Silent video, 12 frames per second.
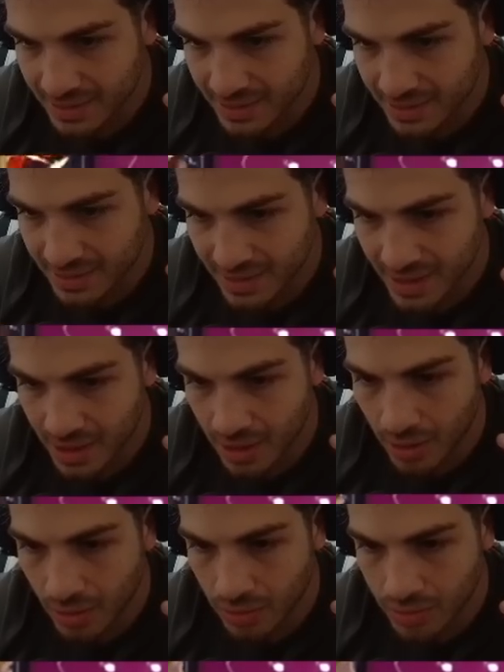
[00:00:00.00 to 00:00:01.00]

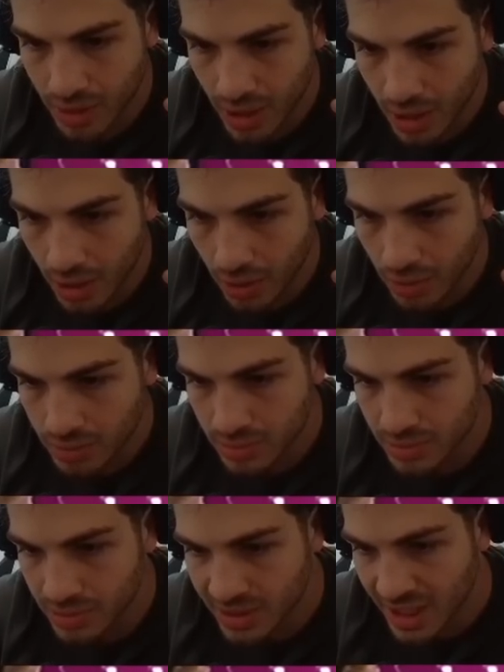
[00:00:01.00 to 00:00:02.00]
No, no.
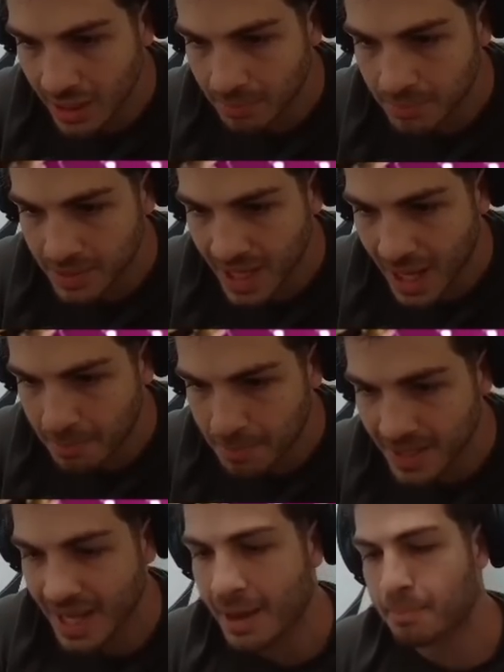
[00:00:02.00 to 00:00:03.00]
Yep, yep,
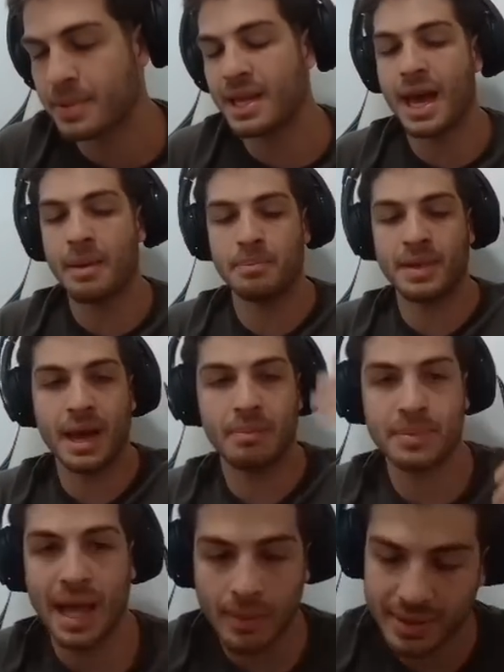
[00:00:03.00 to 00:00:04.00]
yep, yep,
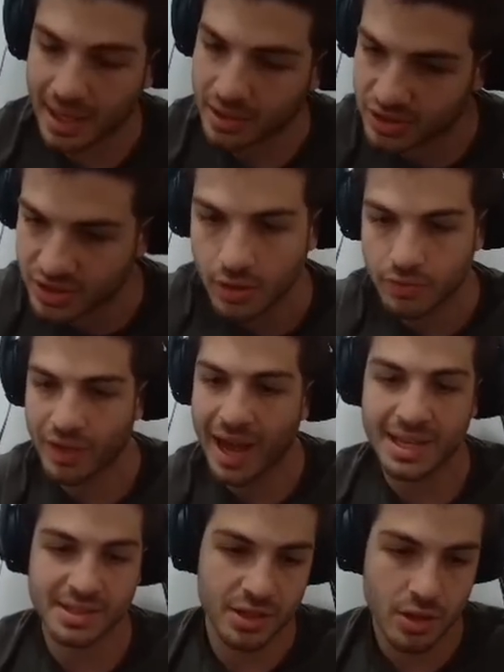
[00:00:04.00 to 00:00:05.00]
yep. That went down so
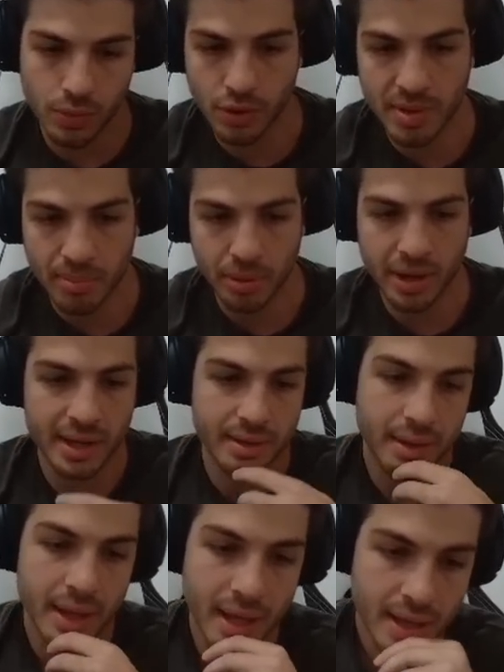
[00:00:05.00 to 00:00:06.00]
fast. No room to breathe.
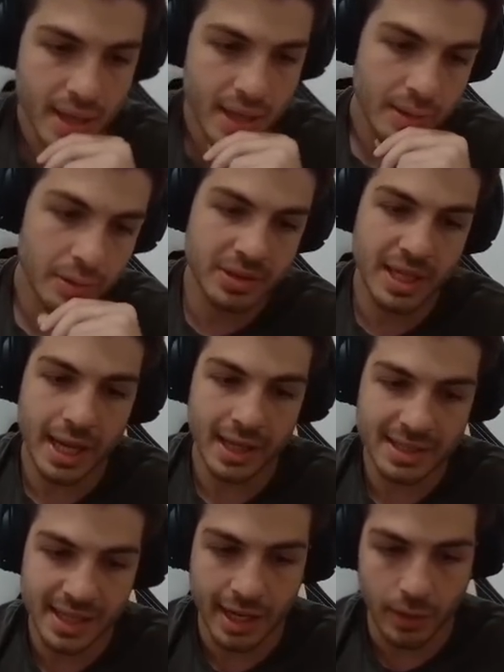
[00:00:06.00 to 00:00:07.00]
We'll take it.
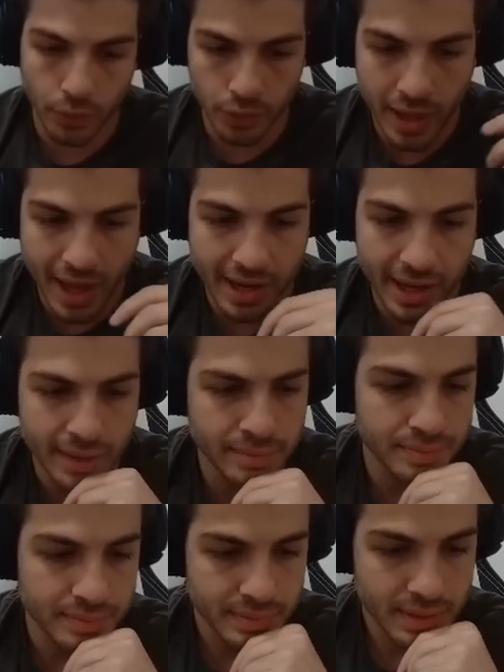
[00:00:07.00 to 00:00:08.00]
That's like a roulette hit.
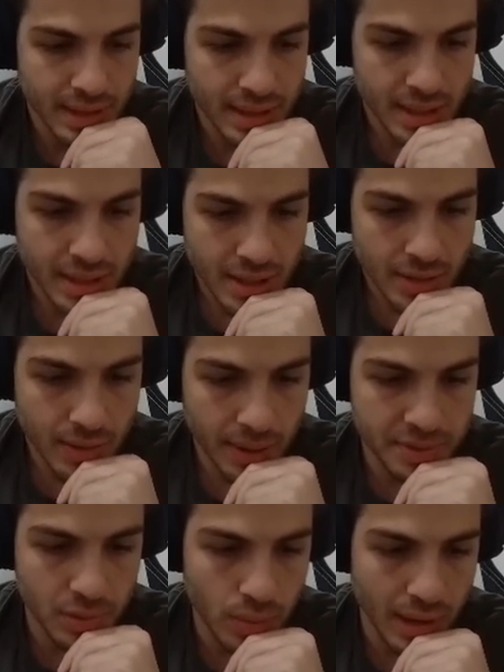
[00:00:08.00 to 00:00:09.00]
We're
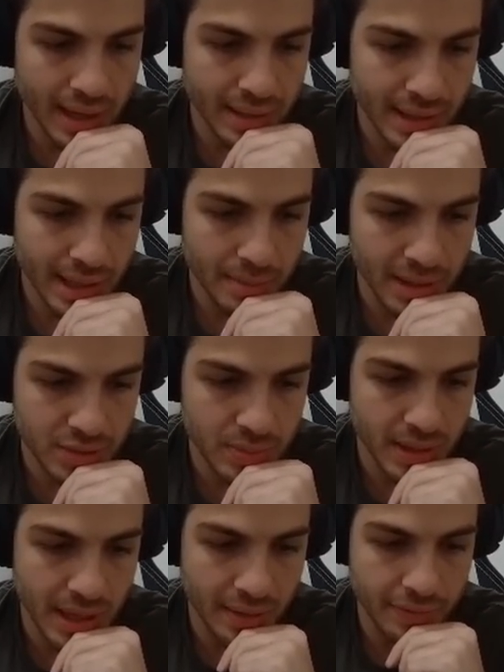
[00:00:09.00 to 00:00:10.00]
up to what? How much
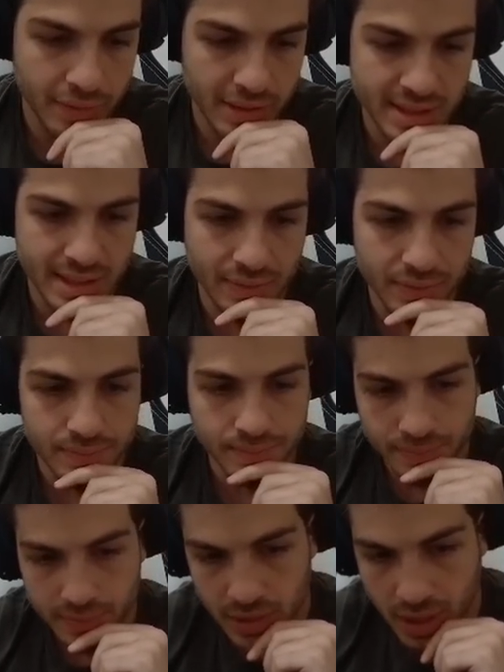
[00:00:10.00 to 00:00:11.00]
we got? 47?
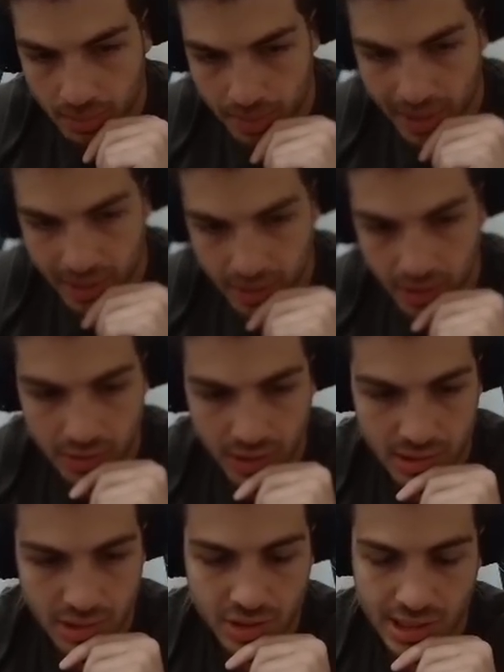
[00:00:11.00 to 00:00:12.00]
Not bad at all.
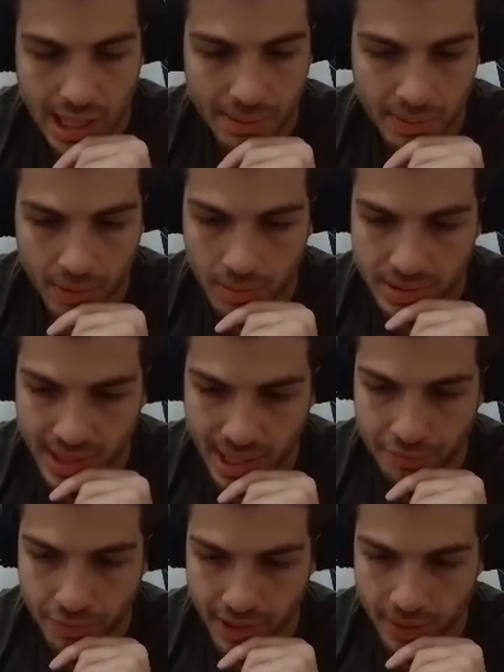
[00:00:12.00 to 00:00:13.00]
Not too shabby. We're almost
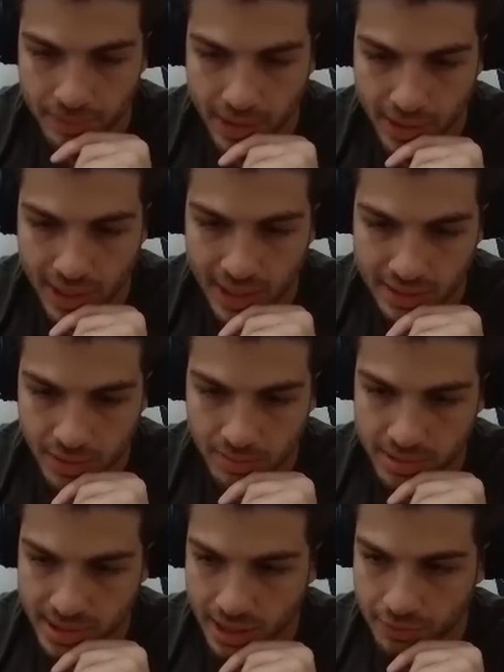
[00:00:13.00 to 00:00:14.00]
halfway up there, guys. We're
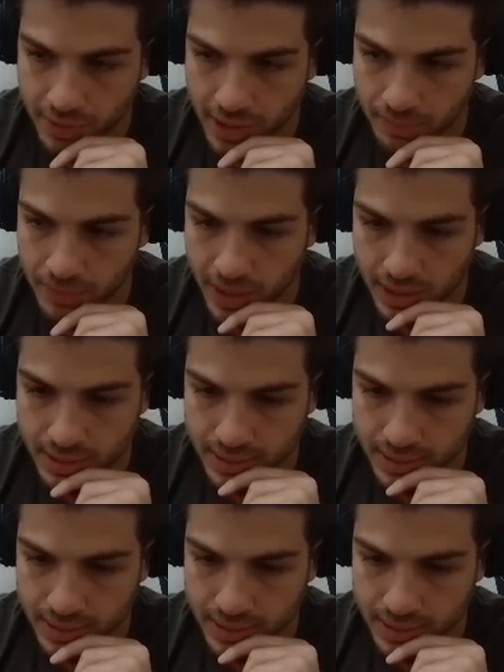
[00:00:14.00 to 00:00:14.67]
almost halfway up there.